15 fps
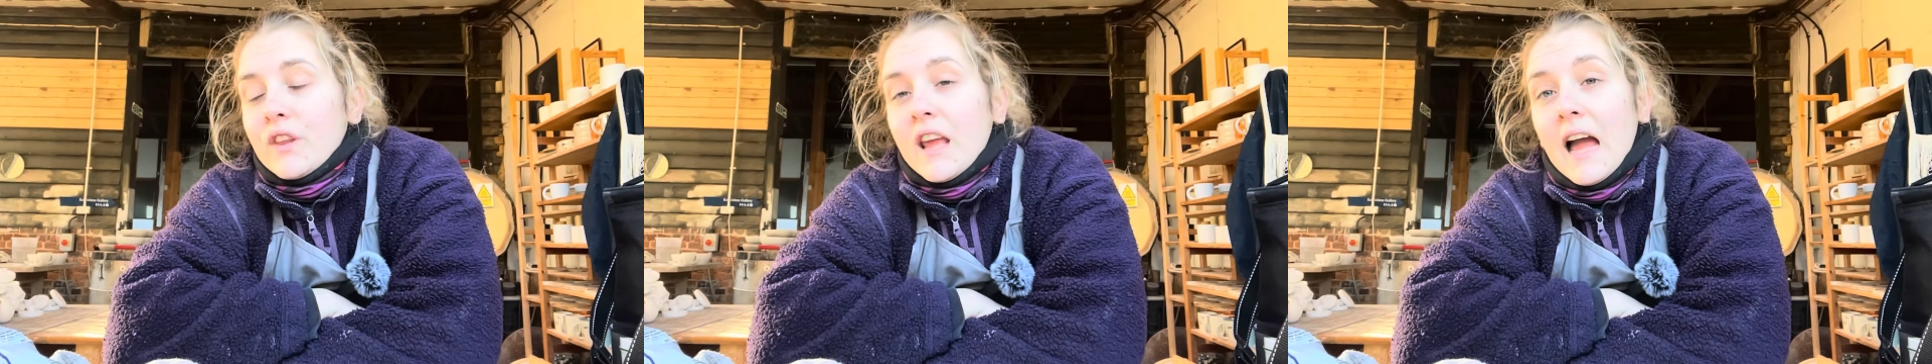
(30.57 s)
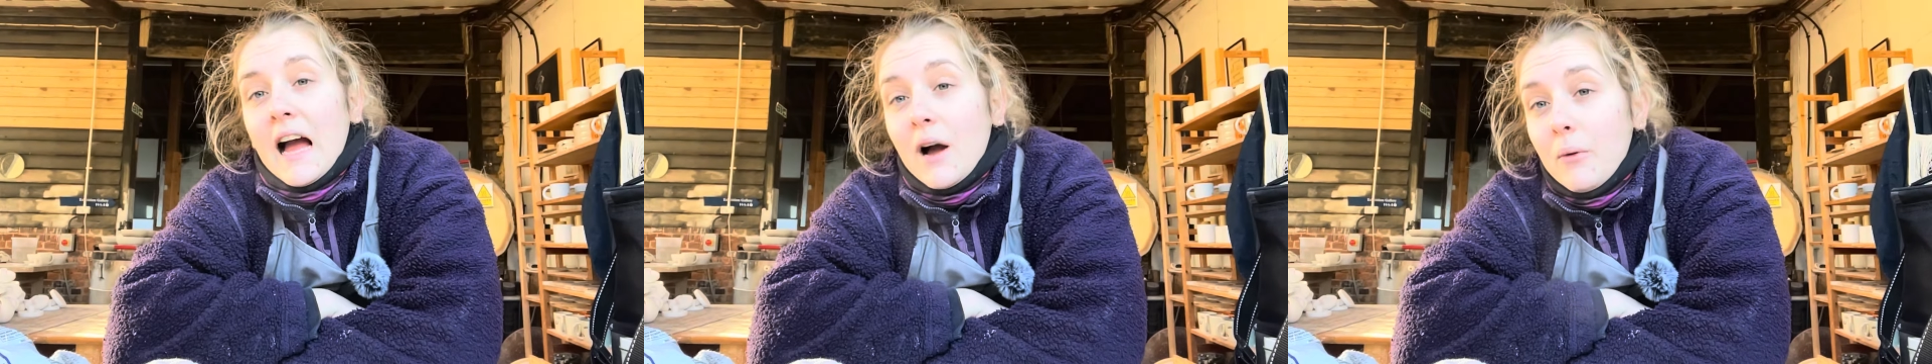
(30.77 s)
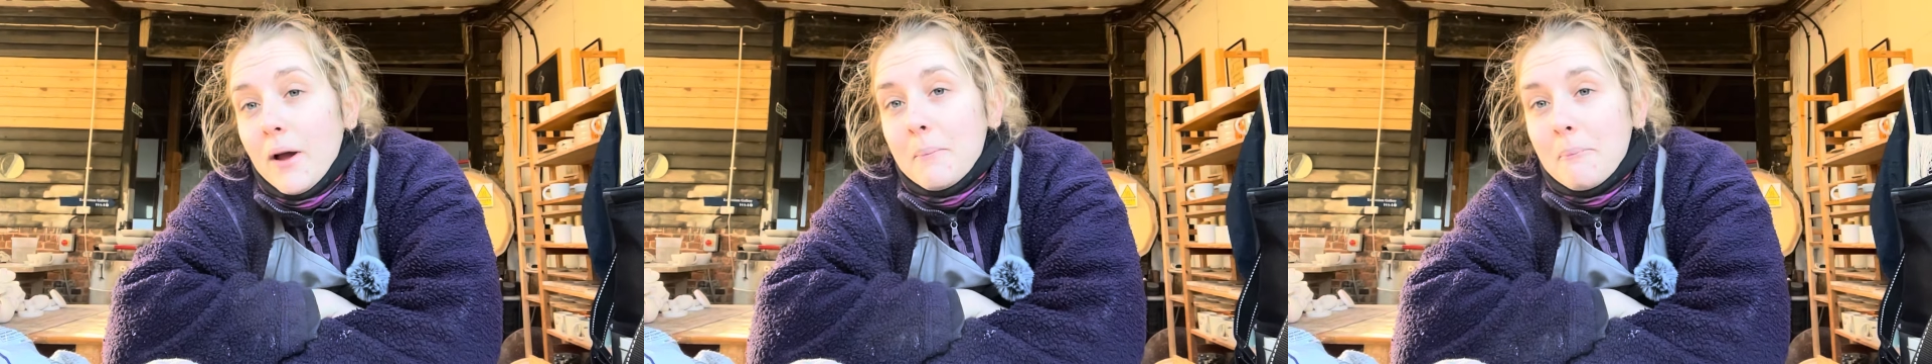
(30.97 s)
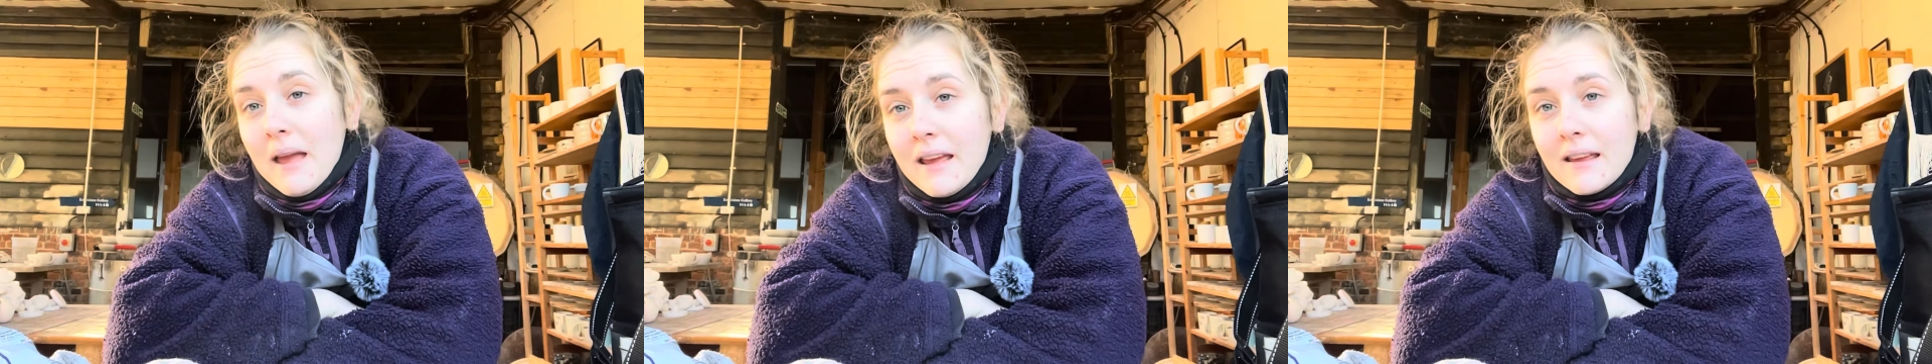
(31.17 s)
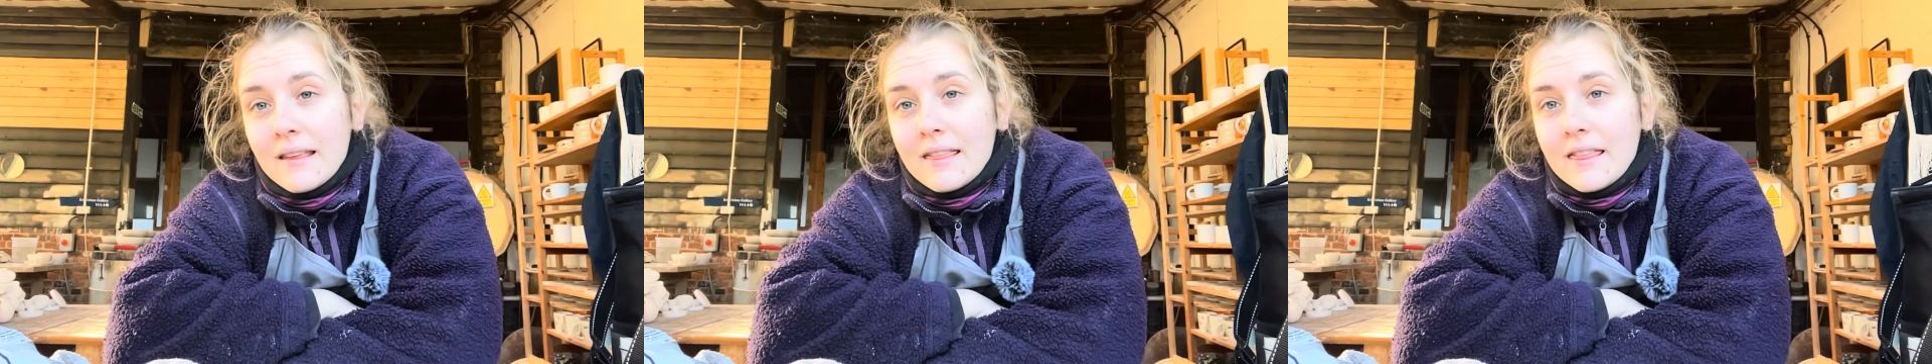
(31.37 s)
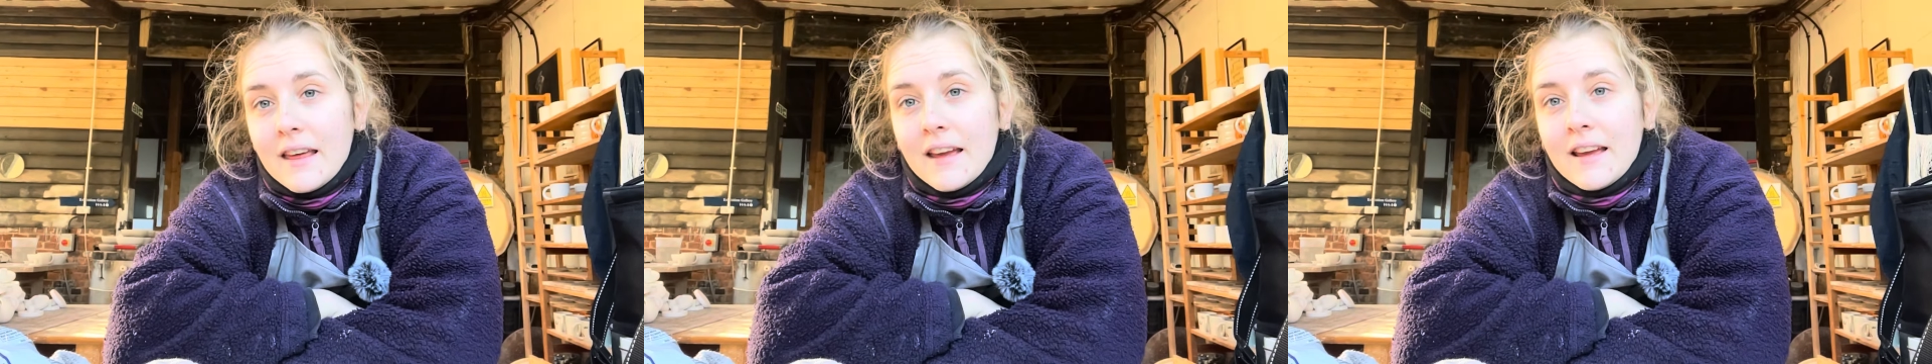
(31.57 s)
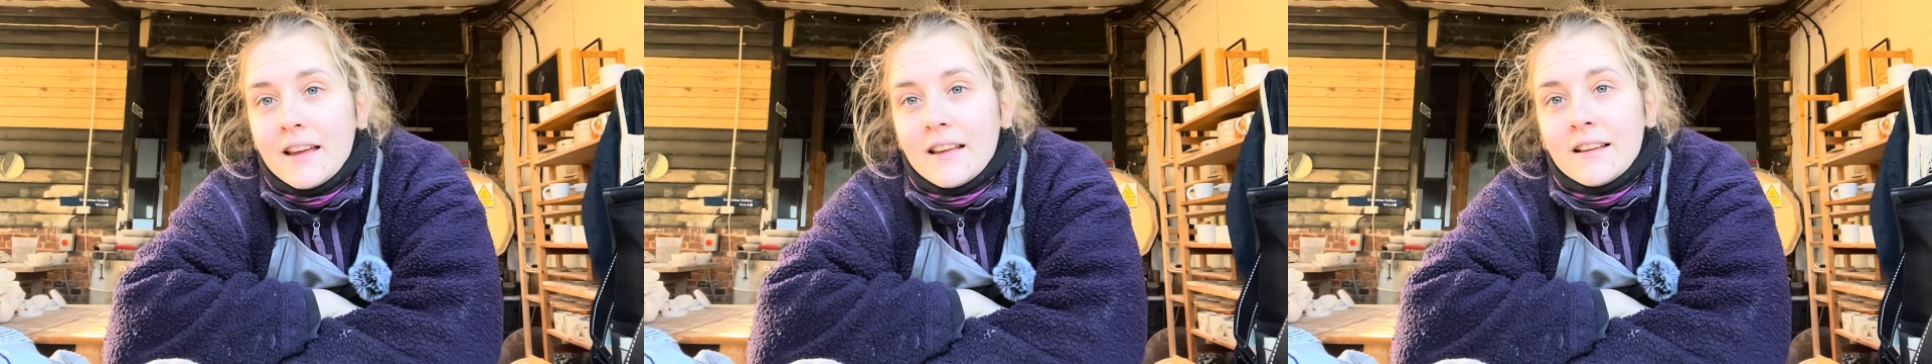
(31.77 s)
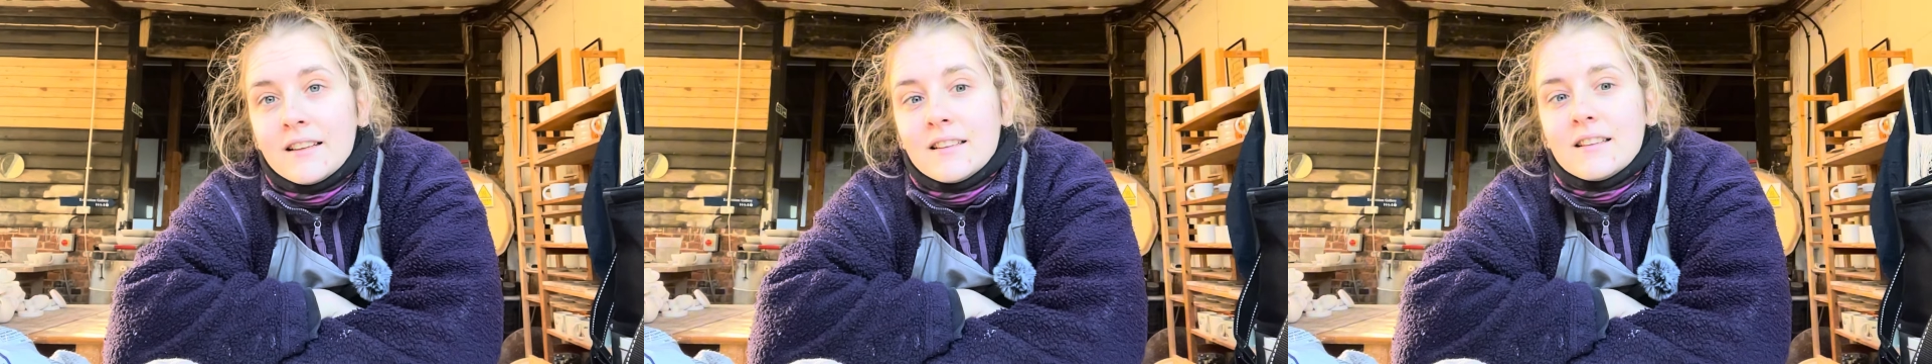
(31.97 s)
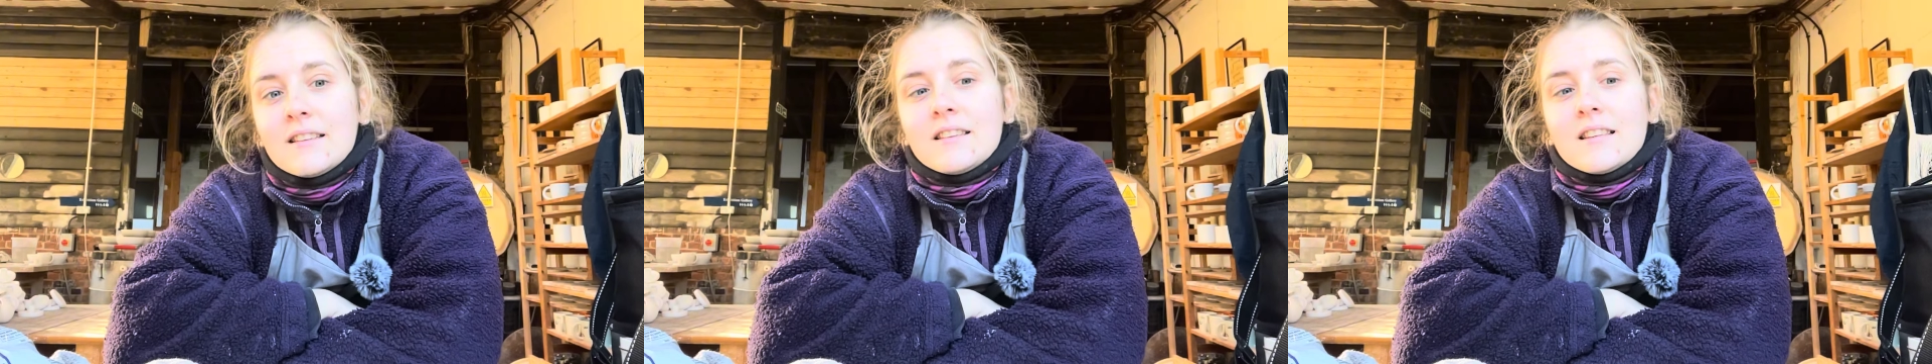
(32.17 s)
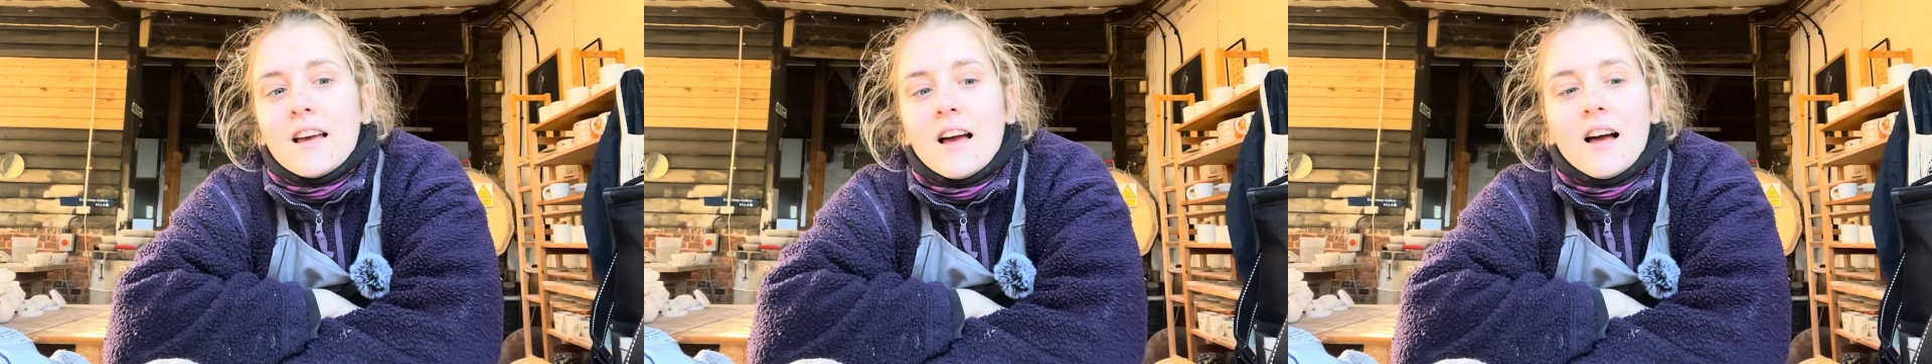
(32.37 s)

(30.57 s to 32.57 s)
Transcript: how I make things.